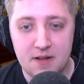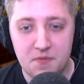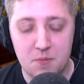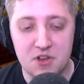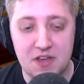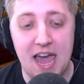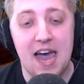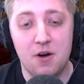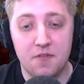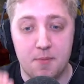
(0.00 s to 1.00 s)
then when you get
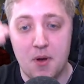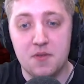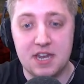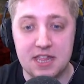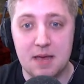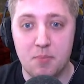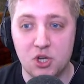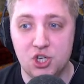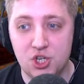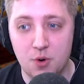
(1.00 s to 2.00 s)
out of the boat, then it then
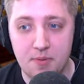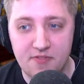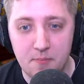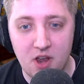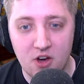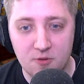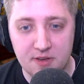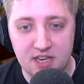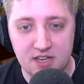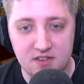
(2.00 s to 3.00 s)
pushes you above the block,
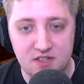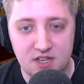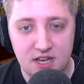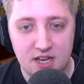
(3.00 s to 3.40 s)
because